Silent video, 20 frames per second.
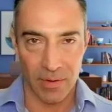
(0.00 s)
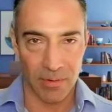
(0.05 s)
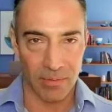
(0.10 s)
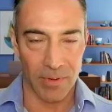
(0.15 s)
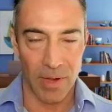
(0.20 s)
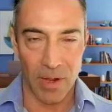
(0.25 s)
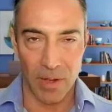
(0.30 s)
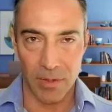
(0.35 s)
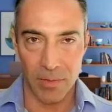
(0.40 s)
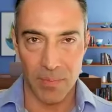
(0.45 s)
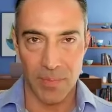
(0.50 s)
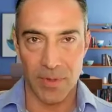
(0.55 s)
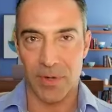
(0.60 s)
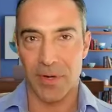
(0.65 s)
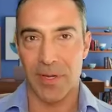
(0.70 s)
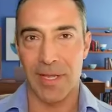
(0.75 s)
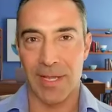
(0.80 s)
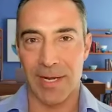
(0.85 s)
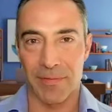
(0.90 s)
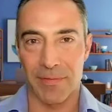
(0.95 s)
all the
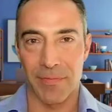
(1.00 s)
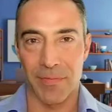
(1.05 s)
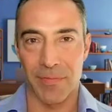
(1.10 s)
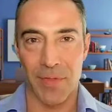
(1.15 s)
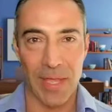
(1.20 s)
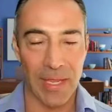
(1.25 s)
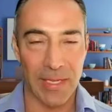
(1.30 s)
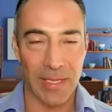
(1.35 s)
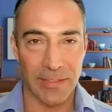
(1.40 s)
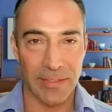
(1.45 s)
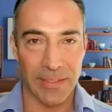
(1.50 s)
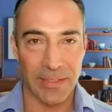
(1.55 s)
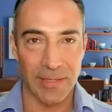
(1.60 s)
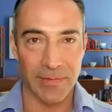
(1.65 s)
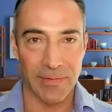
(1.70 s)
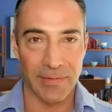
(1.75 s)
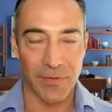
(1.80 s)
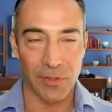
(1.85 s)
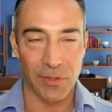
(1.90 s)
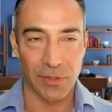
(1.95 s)
myriad of things. And
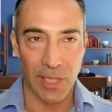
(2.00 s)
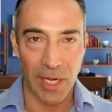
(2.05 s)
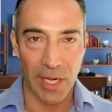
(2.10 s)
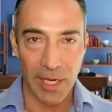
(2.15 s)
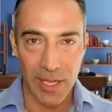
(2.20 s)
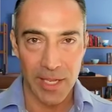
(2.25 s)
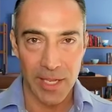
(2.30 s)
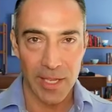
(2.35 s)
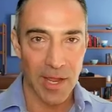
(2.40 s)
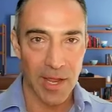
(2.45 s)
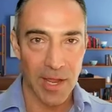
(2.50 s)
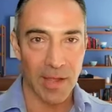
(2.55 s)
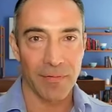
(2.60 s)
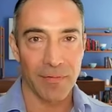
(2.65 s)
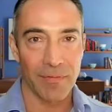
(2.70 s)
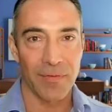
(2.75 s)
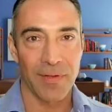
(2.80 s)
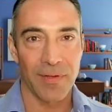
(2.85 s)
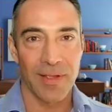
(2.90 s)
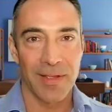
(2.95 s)
if you're lucky
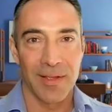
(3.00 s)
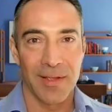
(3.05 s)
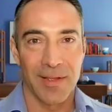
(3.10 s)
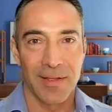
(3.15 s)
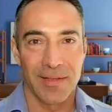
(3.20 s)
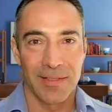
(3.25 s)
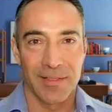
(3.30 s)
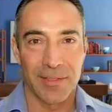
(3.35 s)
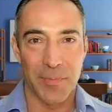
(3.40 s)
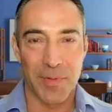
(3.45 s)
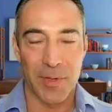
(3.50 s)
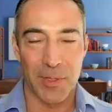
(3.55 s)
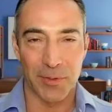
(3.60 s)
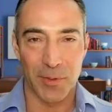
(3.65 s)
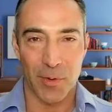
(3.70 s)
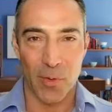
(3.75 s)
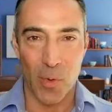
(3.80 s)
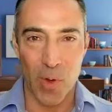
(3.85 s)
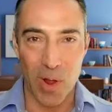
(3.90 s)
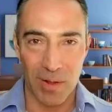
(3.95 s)
enough to be able to
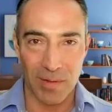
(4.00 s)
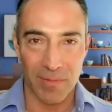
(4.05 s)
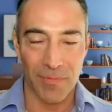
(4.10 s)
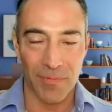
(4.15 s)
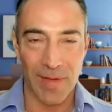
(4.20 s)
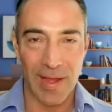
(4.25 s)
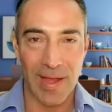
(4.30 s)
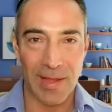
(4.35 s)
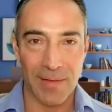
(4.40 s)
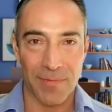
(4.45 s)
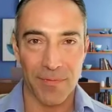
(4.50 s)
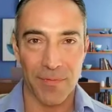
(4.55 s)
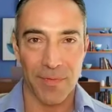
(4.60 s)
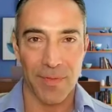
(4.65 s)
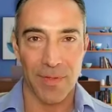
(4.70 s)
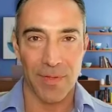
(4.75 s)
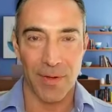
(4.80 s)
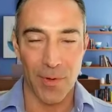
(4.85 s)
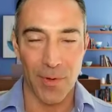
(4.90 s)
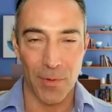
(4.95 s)
qualify for
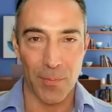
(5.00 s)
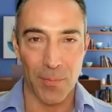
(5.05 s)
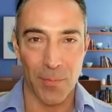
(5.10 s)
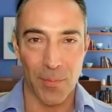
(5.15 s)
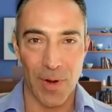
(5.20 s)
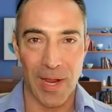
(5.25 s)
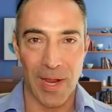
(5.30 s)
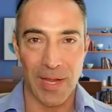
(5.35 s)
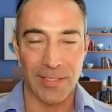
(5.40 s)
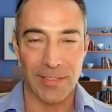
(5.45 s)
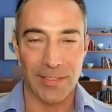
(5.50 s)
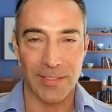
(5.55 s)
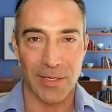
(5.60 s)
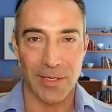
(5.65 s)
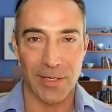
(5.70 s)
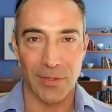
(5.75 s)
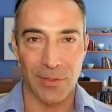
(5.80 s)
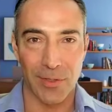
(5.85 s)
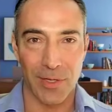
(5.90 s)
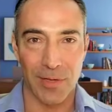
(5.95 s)
the home price that
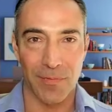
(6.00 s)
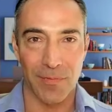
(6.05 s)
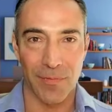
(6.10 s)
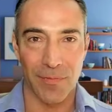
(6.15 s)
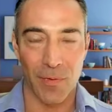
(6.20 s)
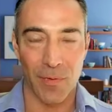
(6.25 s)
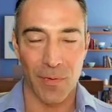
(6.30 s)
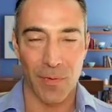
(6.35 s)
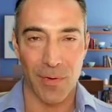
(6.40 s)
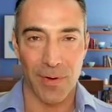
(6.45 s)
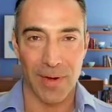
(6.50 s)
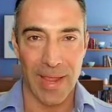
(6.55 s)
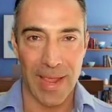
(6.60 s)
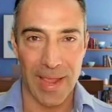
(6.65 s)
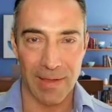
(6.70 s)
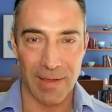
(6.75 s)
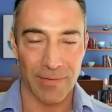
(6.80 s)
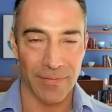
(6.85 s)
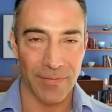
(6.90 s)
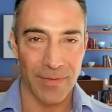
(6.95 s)
you're looking for and
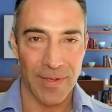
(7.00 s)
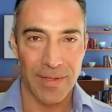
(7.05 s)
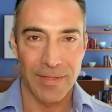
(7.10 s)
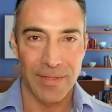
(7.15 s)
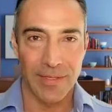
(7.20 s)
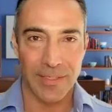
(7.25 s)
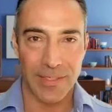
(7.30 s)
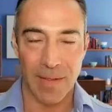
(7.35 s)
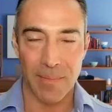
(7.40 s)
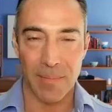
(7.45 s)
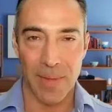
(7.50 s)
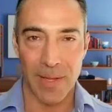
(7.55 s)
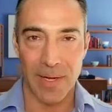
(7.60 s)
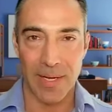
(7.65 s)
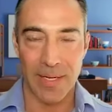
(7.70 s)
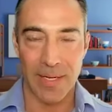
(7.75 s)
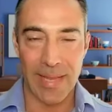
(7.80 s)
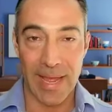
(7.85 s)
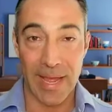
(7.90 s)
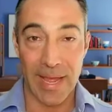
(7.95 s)
have some
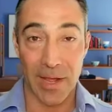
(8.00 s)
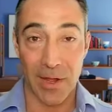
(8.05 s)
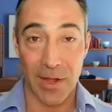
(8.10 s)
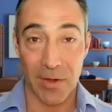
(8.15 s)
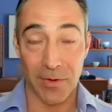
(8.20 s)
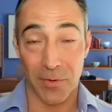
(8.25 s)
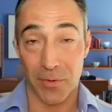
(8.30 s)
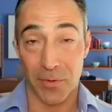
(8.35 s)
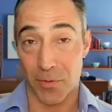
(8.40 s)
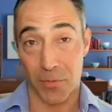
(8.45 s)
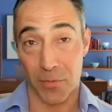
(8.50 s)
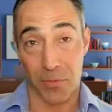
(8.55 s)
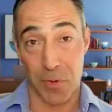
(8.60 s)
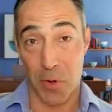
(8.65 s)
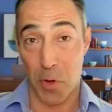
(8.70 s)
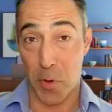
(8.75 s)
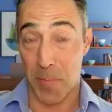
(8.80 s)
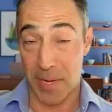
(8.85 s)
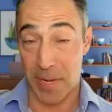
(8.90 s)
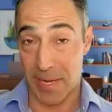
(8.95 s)
money down or
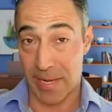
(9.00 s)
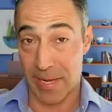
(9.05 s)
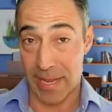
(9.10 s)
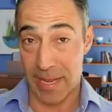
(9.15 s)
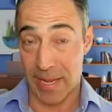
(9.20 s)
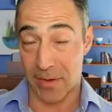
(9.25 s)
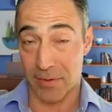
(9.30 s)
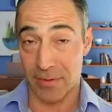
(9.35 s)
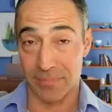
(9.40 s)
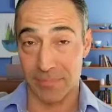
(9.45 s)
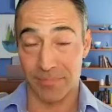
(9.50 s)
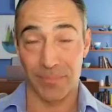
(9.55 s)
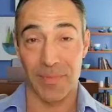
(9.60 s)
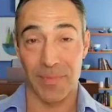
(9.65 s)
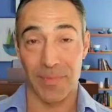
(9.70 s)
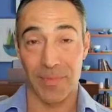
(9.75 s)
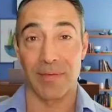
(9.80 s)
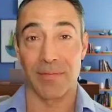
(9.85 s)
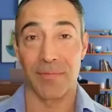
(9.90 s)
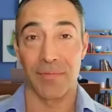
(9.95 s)
no money down,
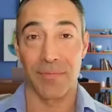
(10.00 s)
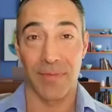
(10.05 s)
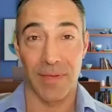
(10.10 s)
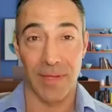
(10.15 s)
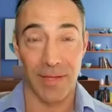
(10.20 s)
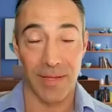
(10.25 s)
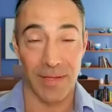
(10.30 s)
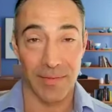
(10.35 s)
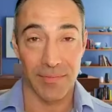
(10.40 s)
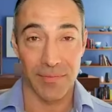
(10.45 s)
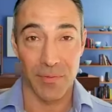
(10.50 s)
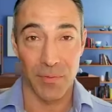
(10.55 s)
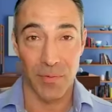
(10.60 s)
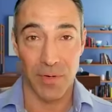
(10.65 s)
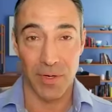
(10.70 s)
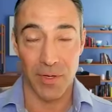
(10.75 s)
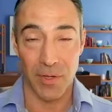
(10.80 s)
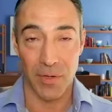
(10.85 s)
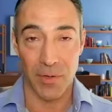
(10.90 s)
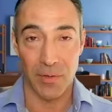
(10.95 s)
if you want
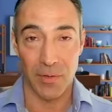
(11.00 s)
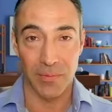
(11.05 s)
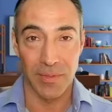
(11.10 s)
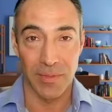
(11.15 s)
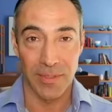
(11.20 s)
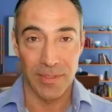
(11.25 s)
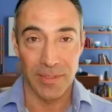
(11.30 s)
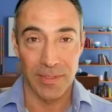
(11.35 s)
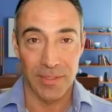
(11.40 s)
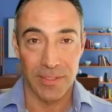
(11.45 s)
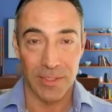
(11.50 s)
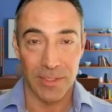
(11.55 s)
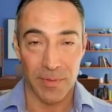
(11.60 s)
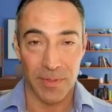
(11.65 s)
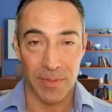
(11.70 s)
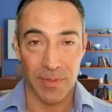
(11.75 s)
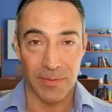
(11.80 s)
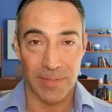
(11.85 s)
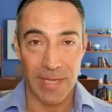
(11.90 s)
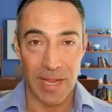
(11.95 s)
to go some of
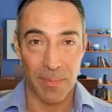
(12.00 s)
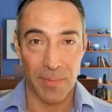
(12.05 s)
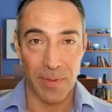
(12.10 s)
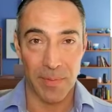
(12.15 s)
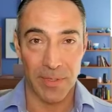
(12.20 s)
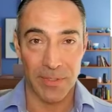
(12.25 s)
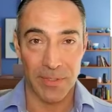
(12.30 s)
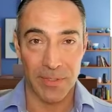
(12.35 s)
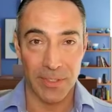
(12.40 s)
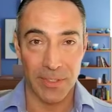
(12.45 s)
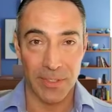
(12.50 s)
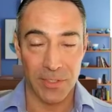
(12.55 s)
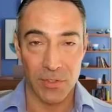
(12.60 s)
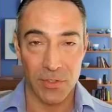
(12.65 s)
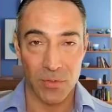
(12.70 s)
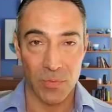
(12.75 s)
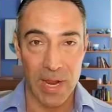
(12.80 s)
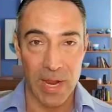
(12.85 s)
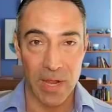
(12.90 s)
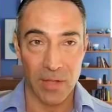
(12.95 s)
the down payment
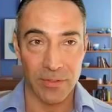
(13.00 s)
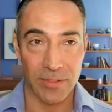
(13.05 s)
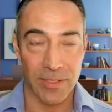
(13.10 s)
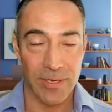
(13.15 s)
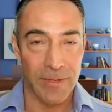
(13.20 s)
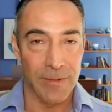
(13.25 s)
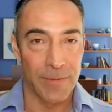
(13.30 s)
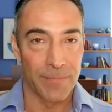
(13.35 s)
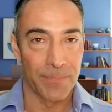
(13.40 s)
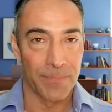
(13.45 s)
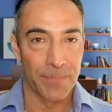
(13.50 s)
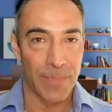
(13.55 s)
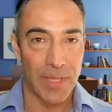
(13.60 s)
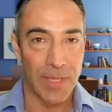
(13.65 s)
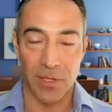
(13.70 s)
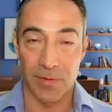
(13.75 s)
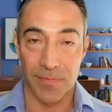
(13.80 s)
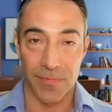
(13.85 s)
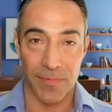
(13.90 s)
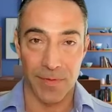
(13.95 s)
assistance routes, then
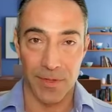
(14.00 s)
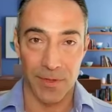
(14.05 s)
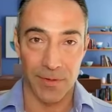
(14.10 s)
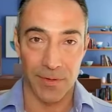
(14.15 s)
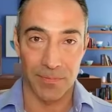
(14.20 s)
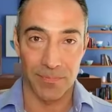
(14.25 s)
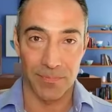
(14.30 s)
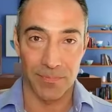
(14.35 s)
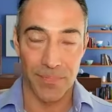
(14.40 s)
good for you.